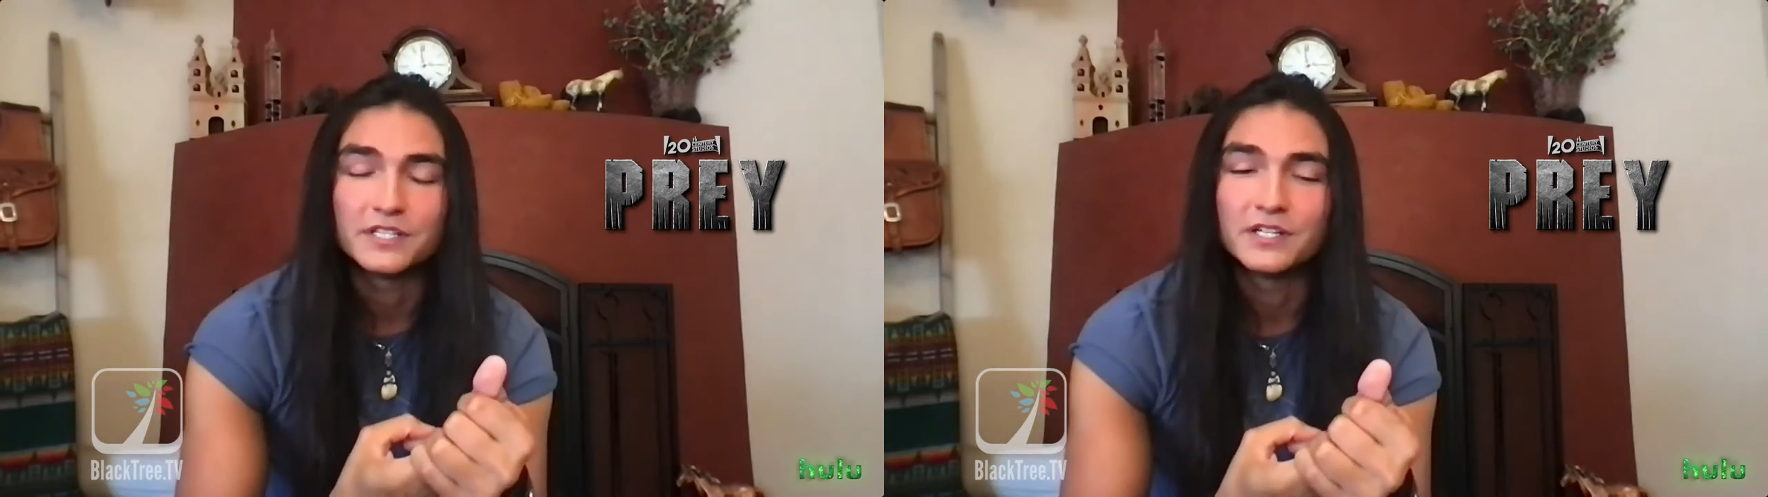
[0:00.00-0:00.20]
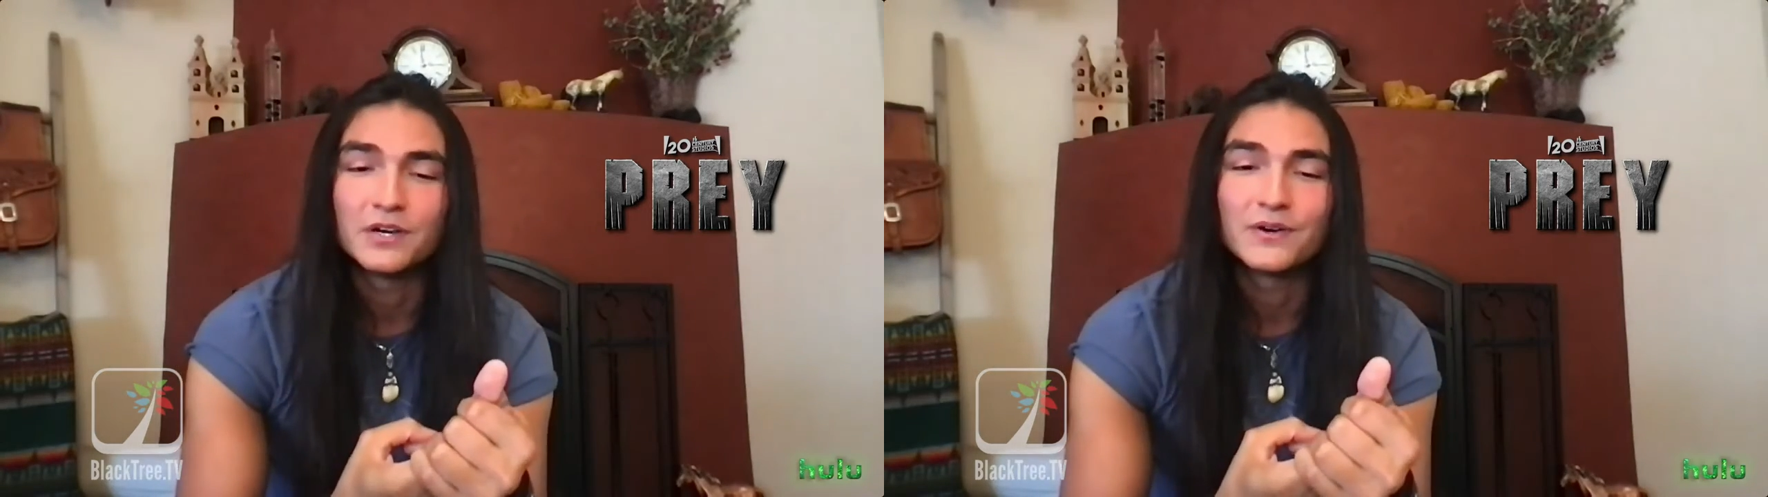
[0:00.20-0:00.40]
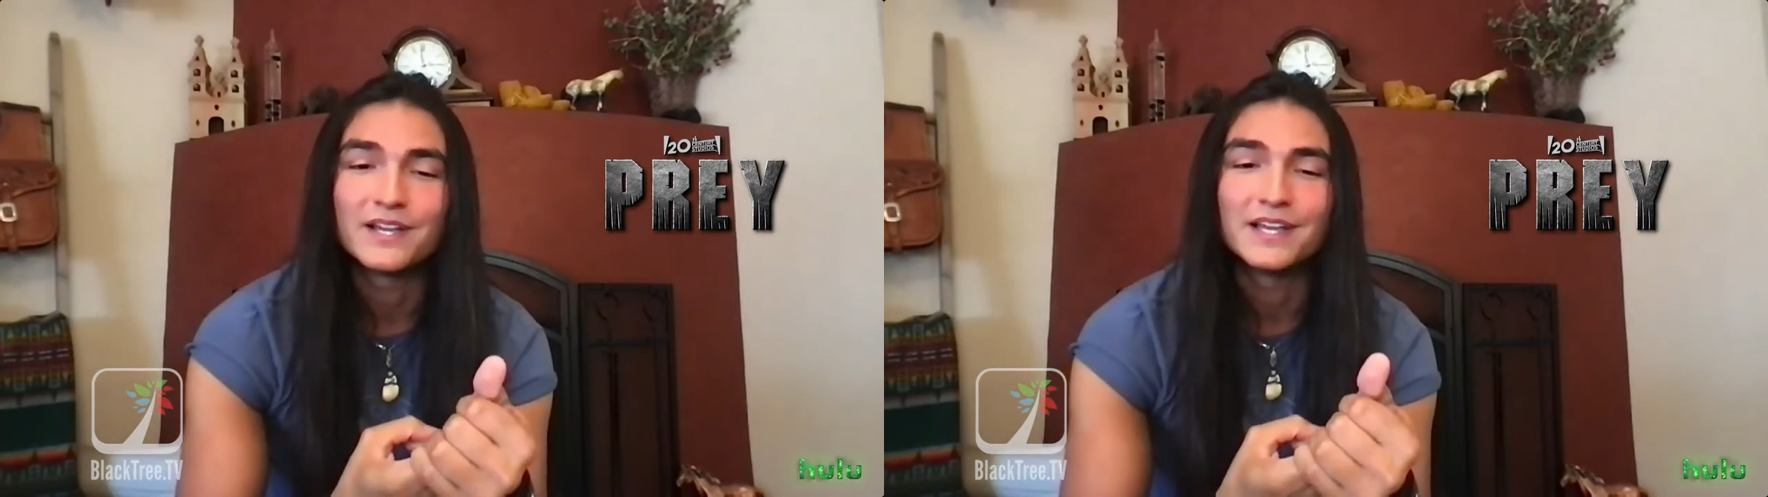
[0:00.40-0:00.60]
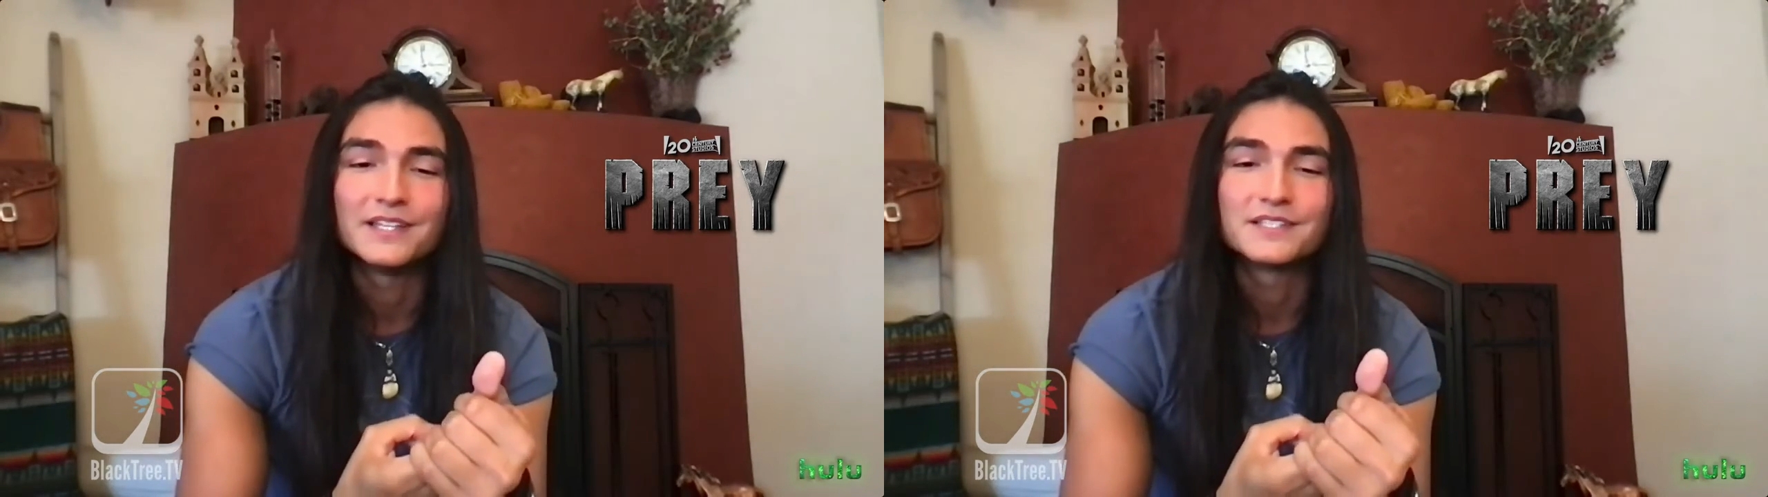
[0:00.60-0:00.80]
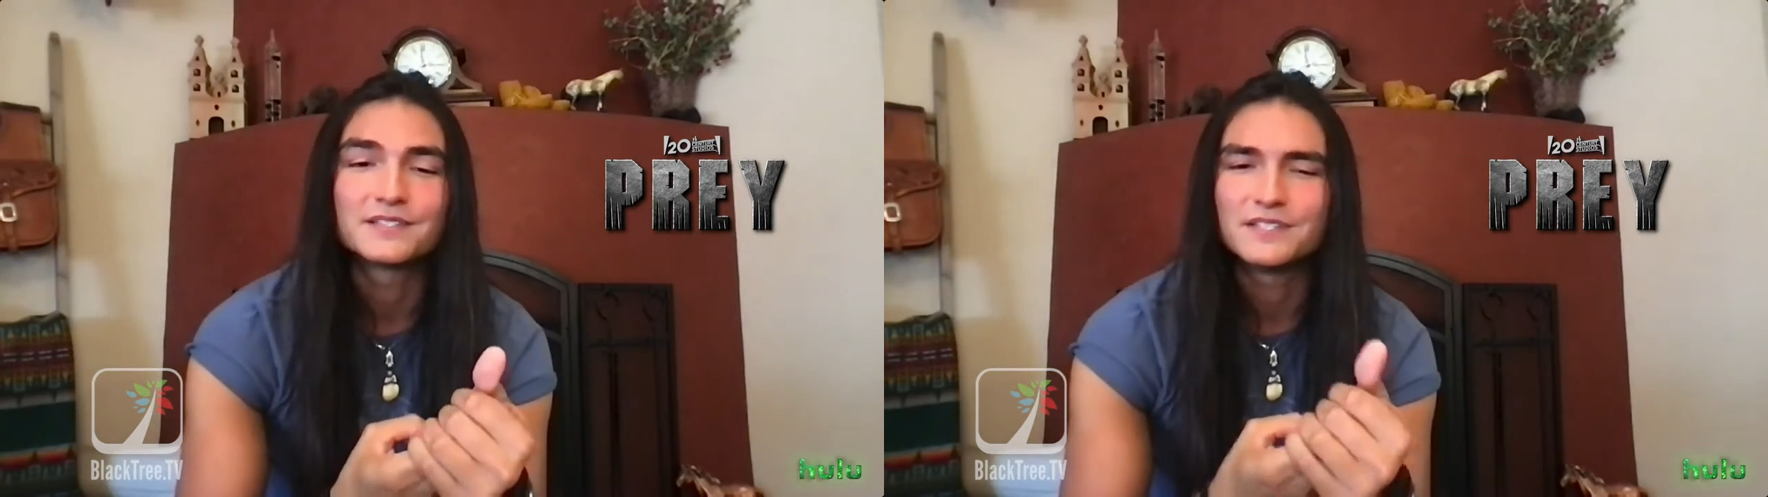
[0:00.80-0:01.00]
You know,
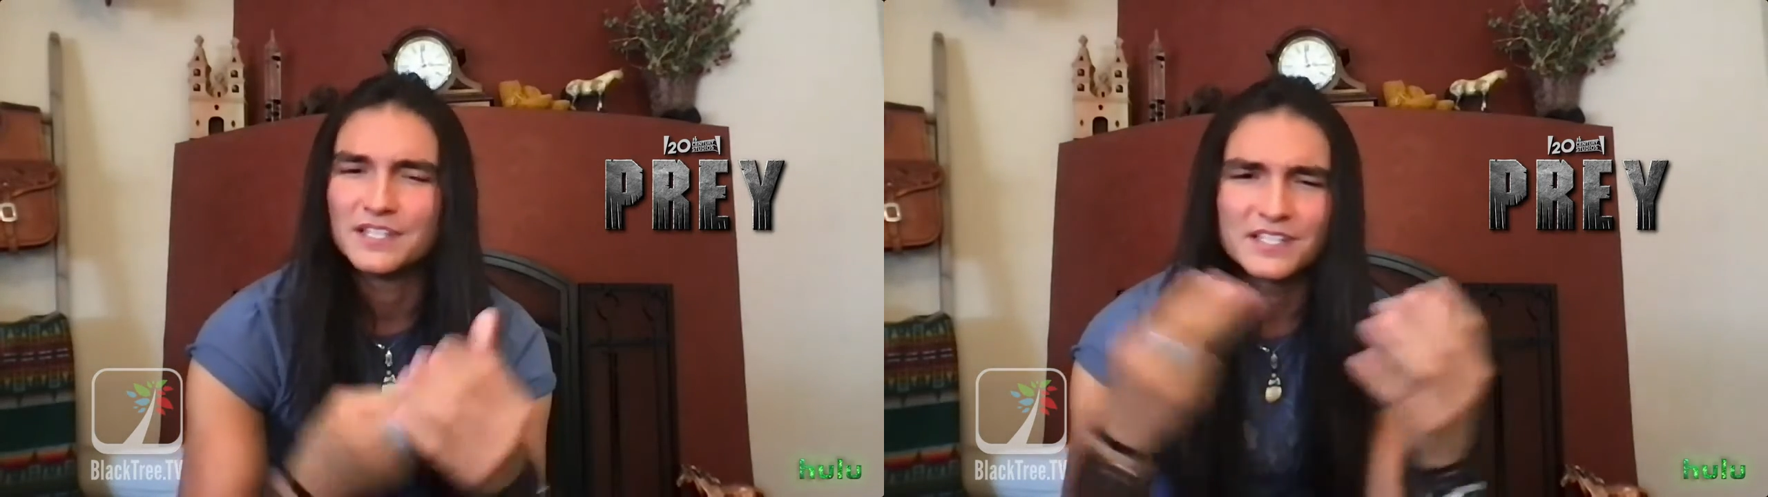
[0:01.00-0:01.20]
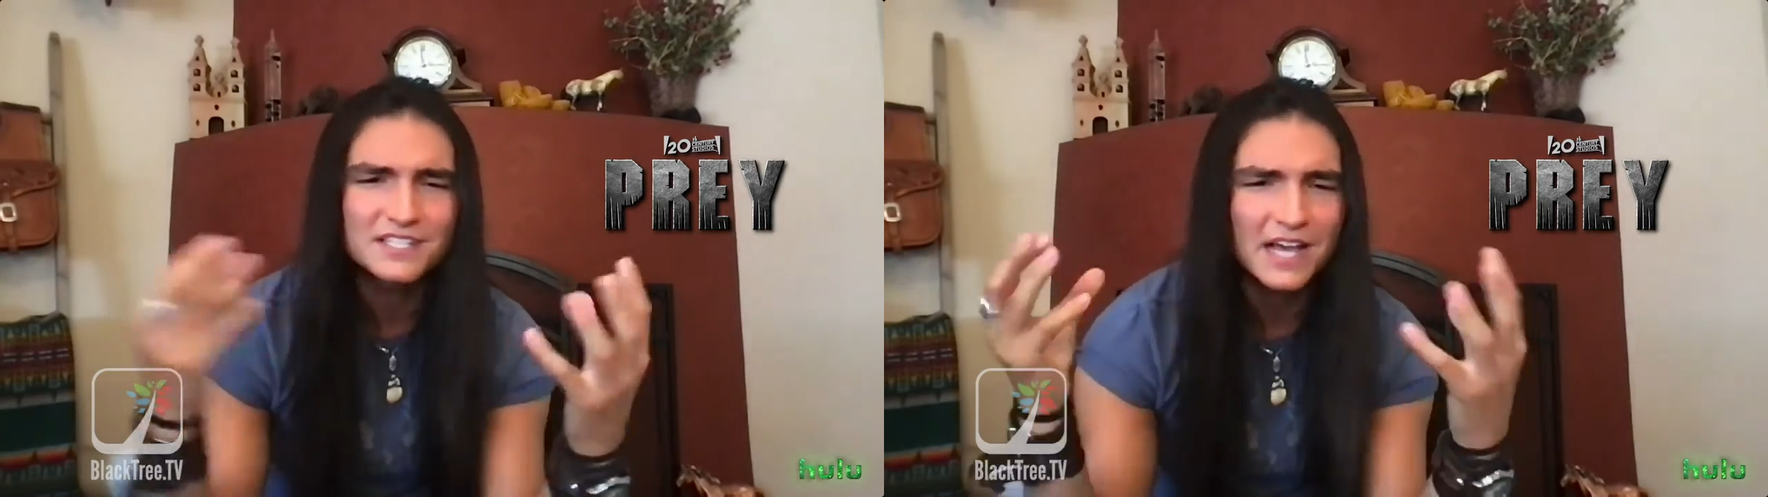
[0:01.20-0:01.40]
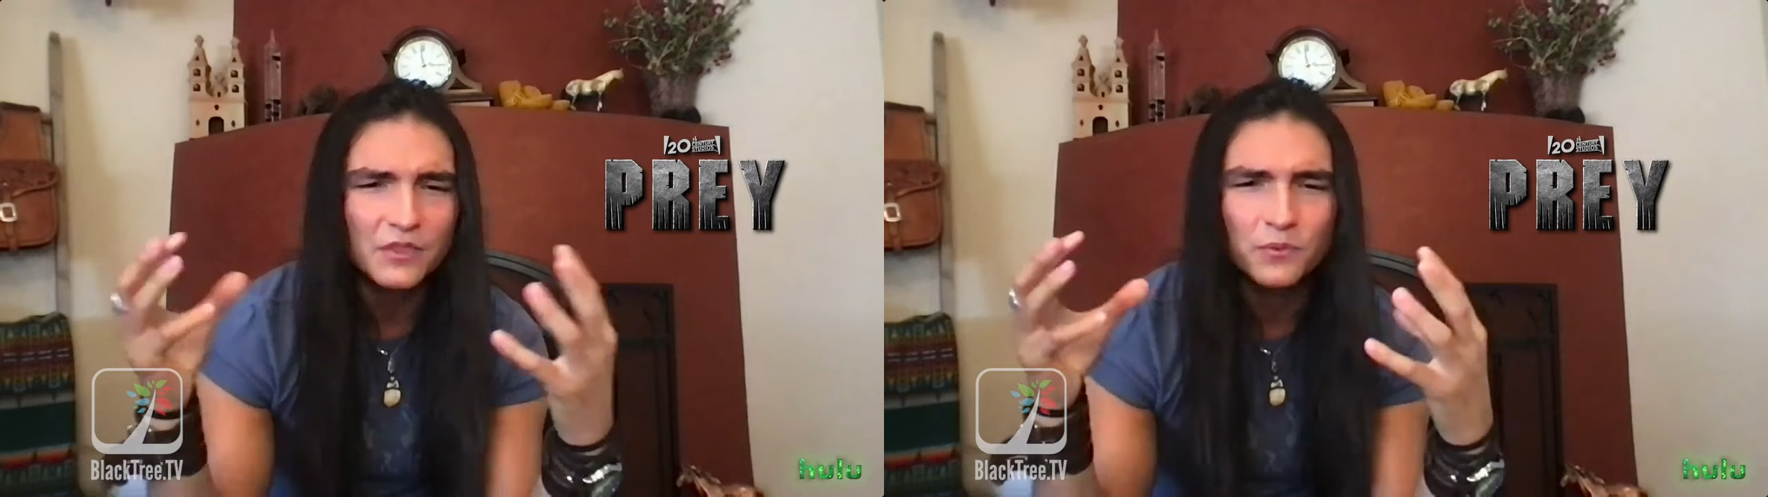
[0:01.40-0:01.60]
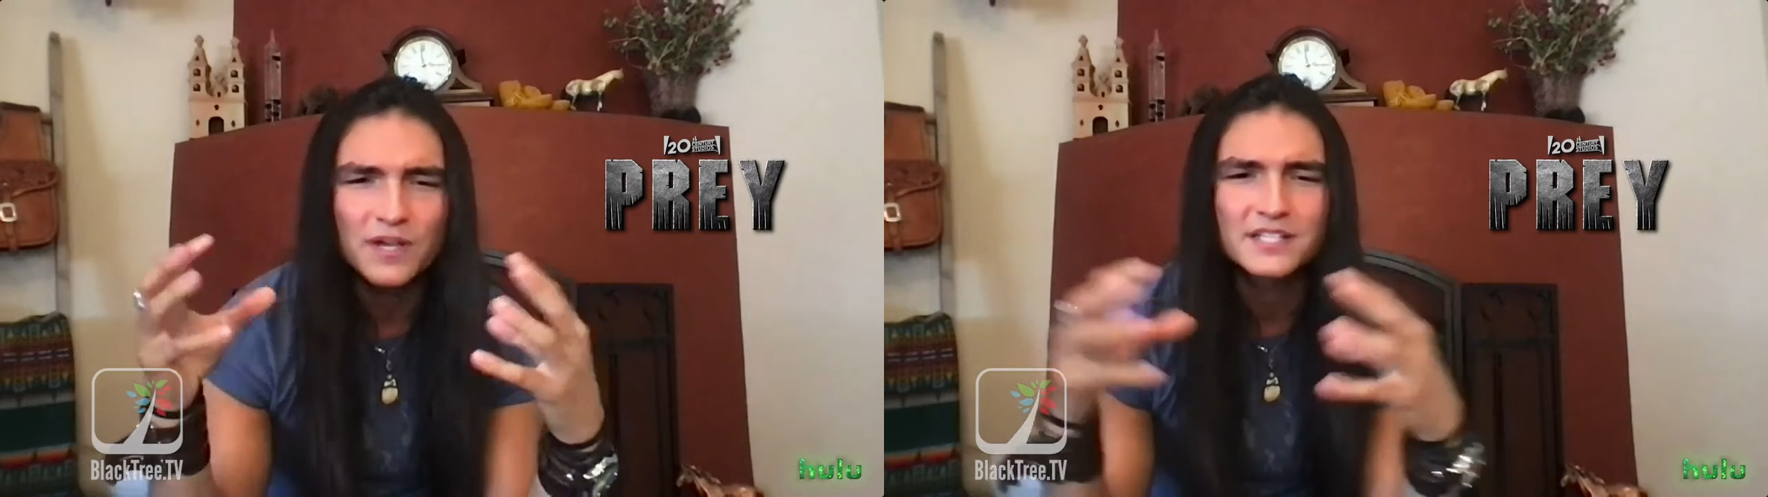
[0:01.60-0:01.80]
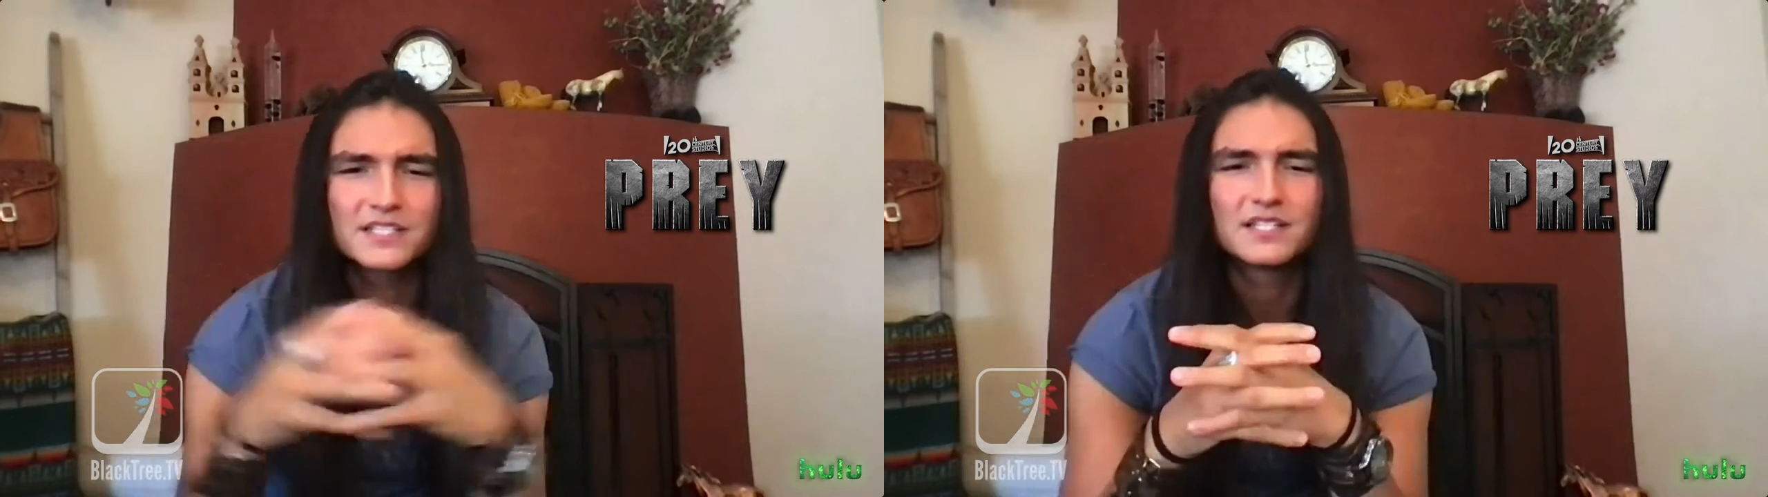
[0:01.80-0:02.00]
and in the
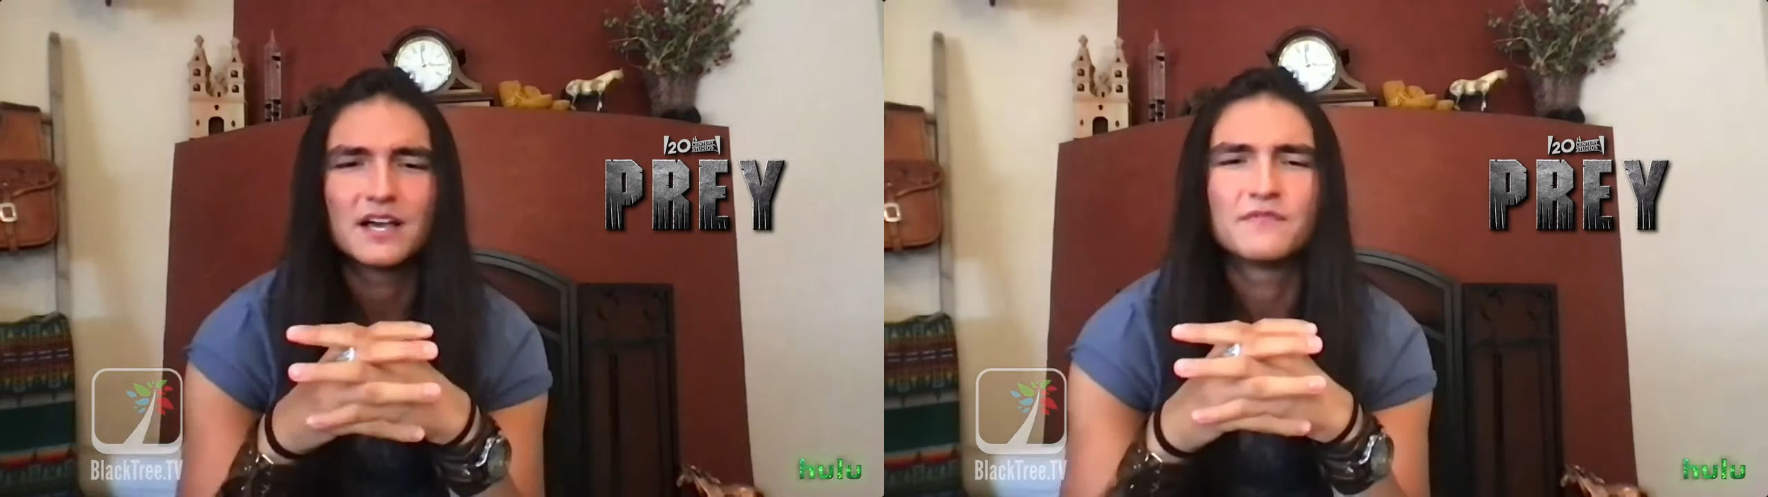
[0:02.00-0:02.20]
Southwest,